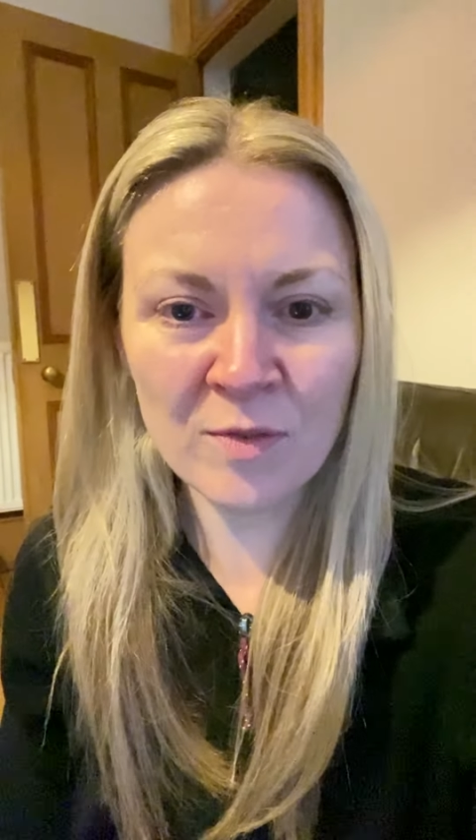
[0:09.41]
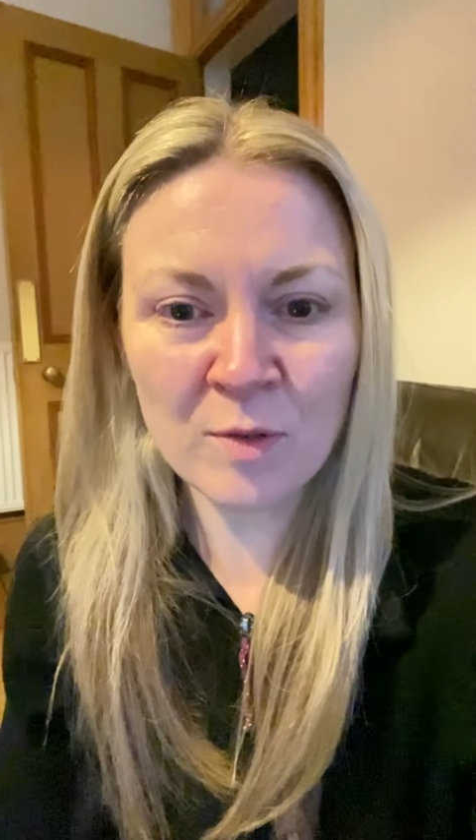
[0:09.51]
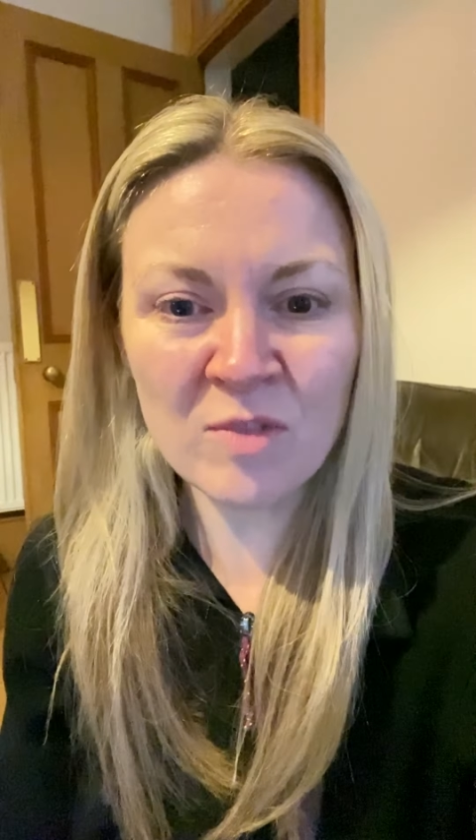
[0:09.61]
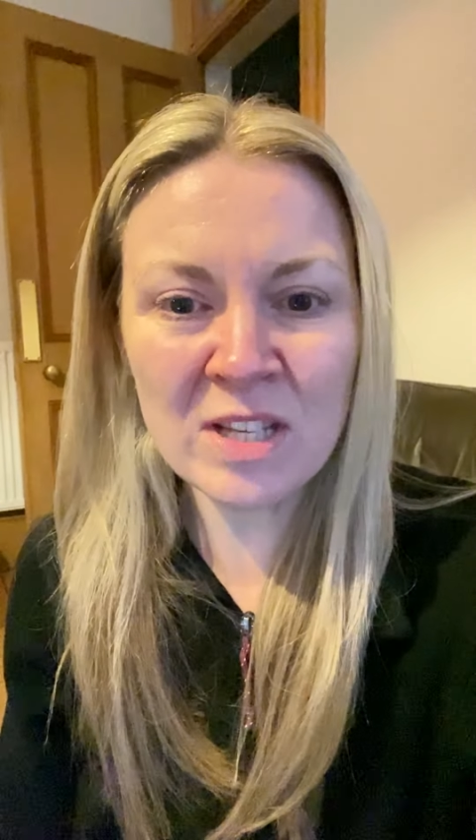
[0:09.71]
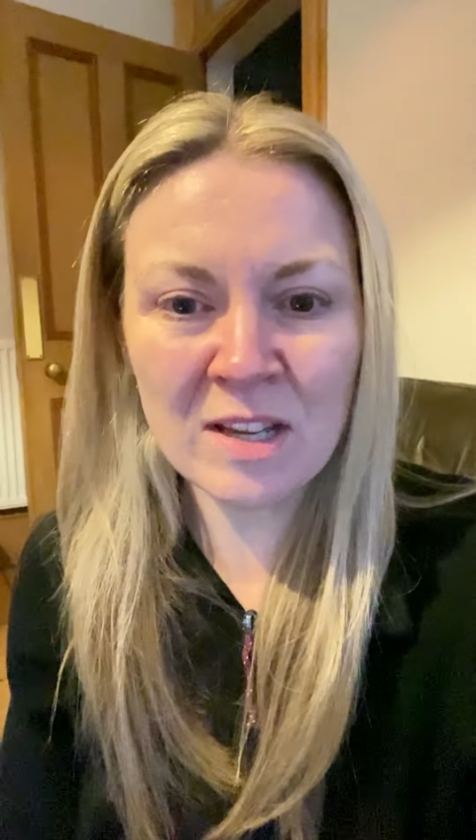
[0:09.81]

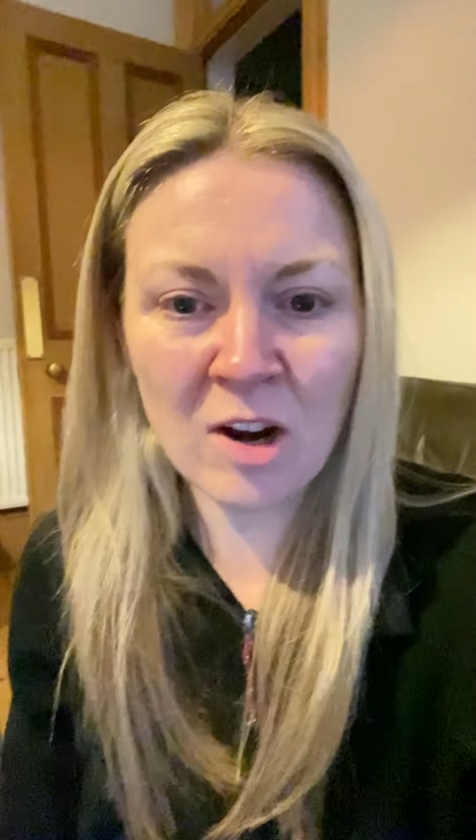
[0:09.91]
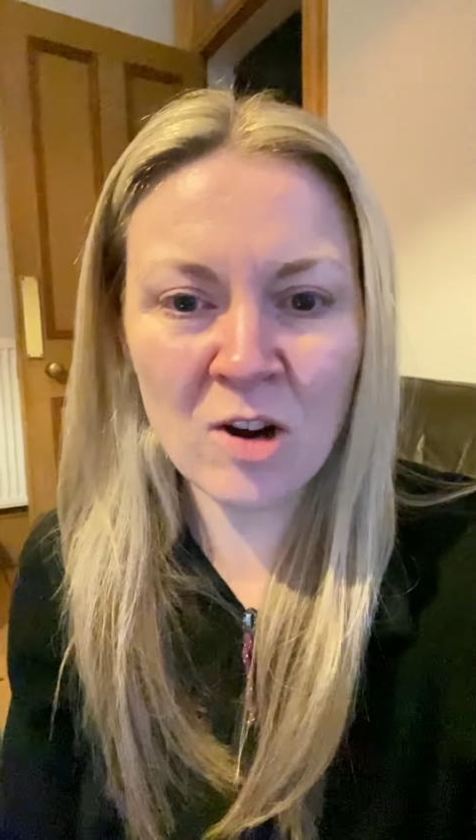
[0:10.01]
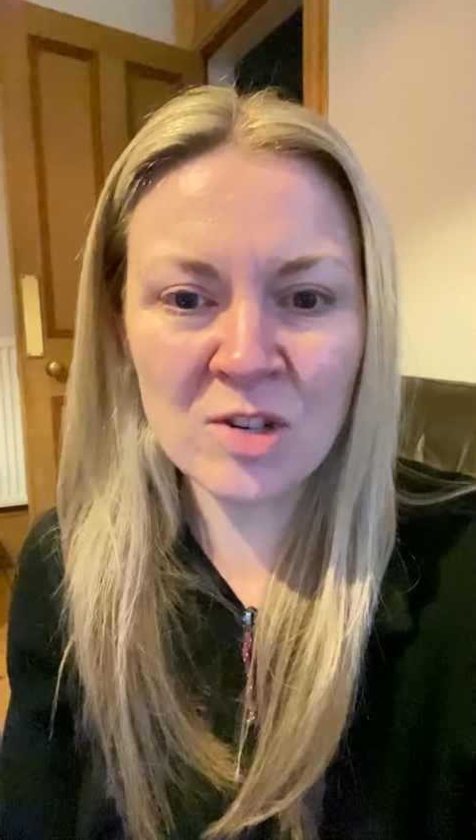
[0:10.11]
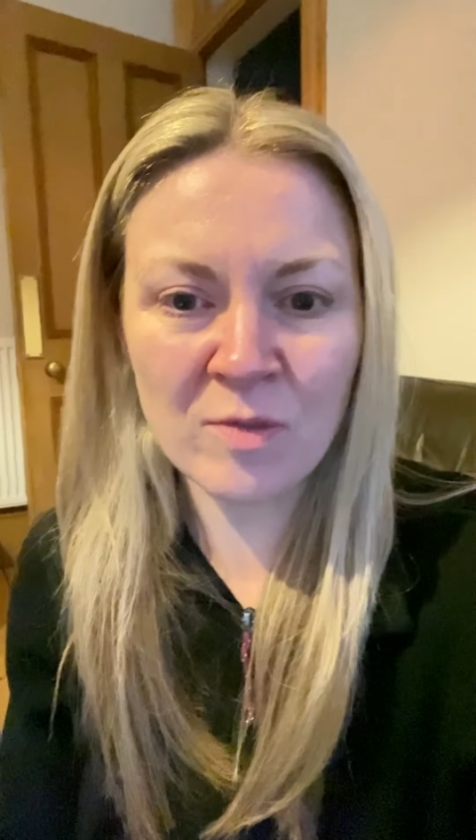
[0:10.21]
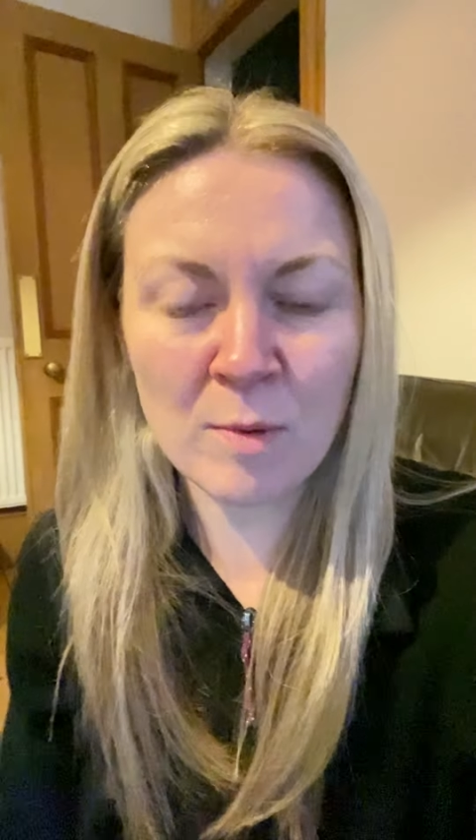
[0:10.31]
from
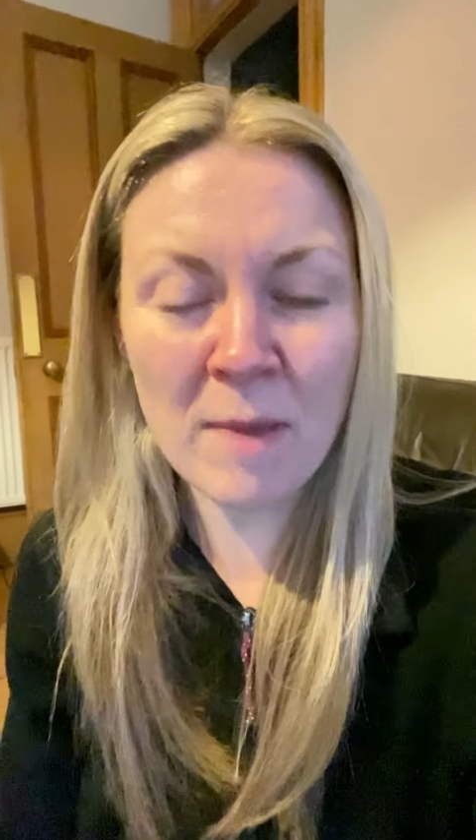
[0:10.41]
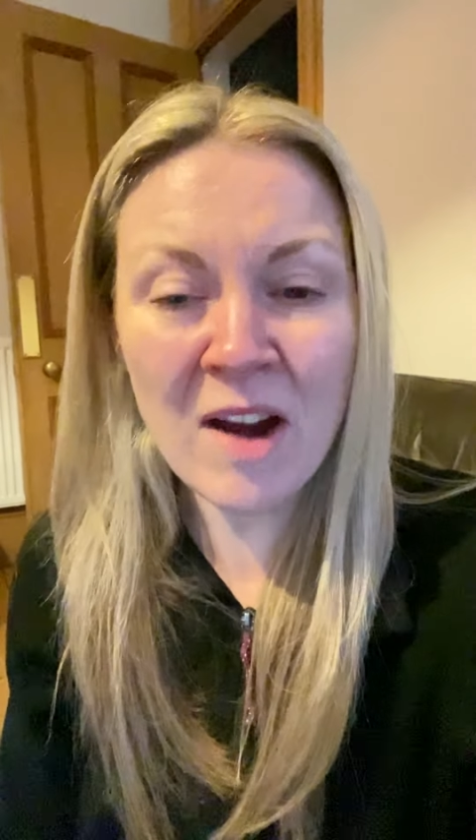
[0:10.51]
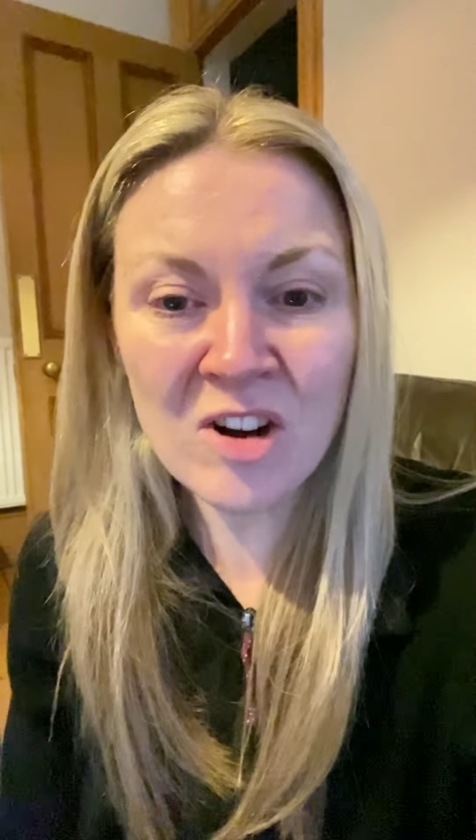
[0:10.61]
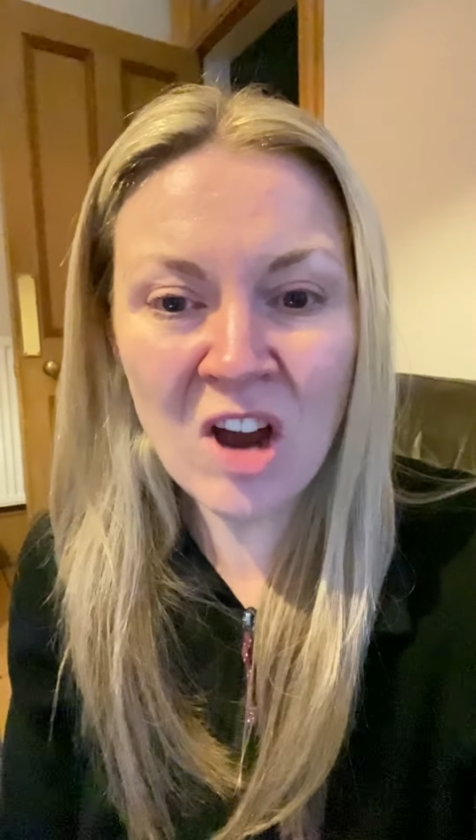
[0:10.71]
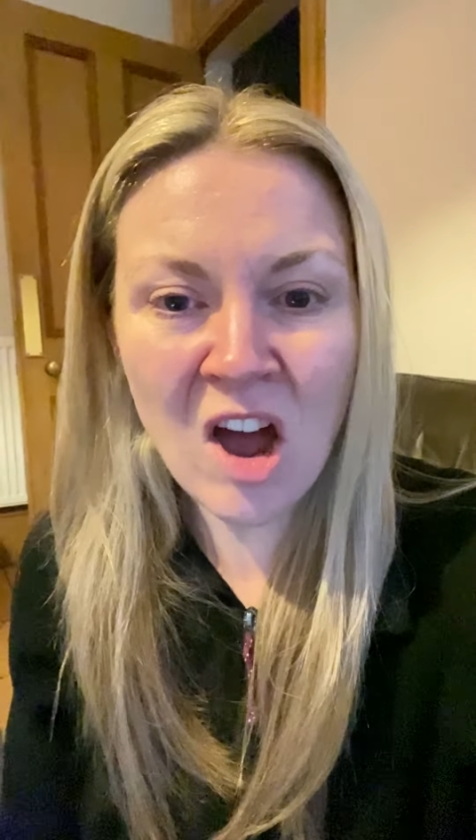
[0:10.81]
research from
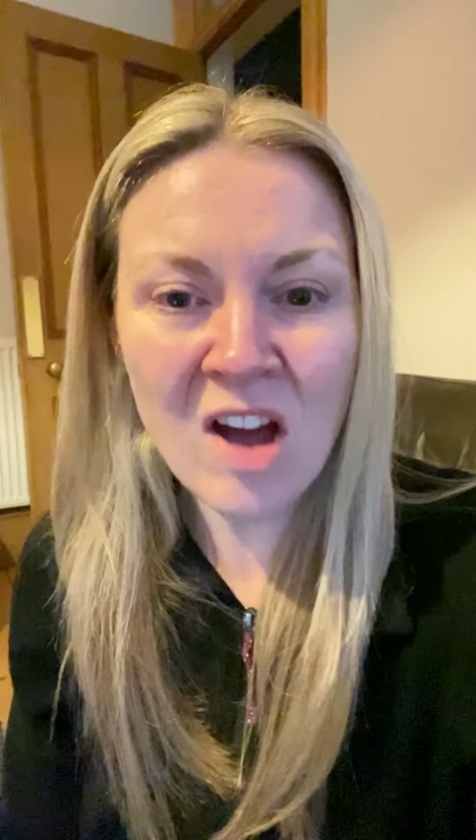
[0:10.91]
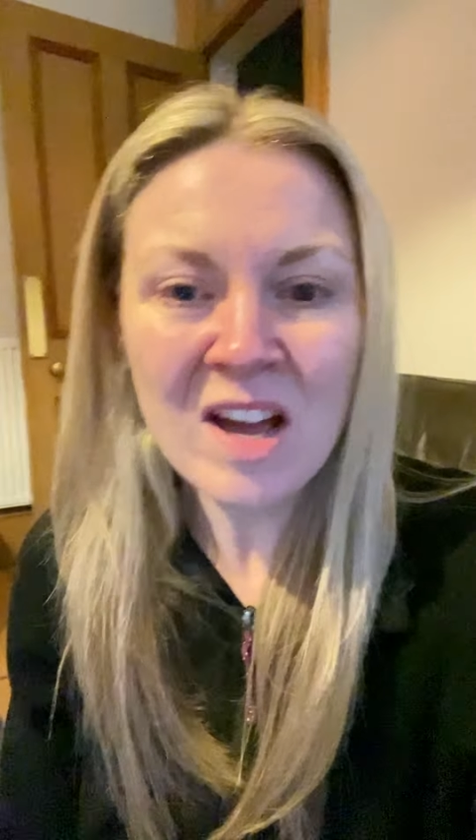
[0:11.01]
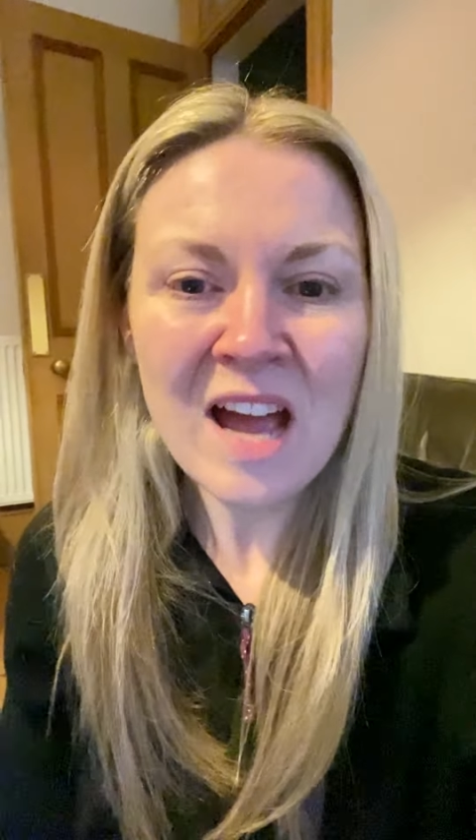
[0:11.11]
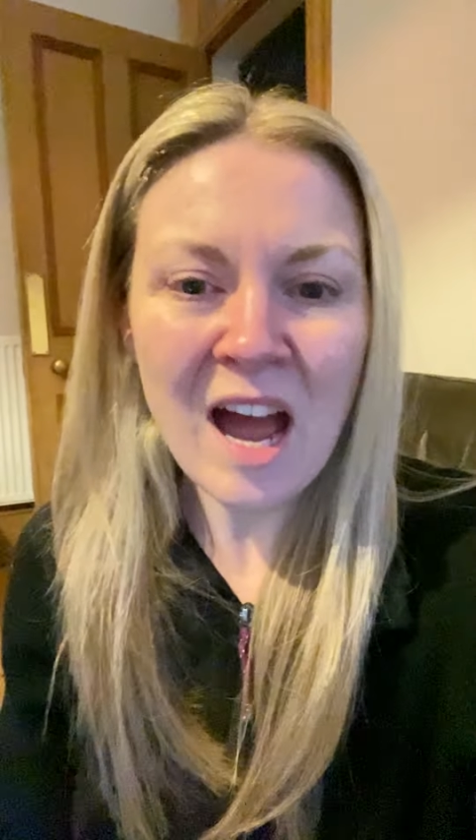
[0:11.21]
America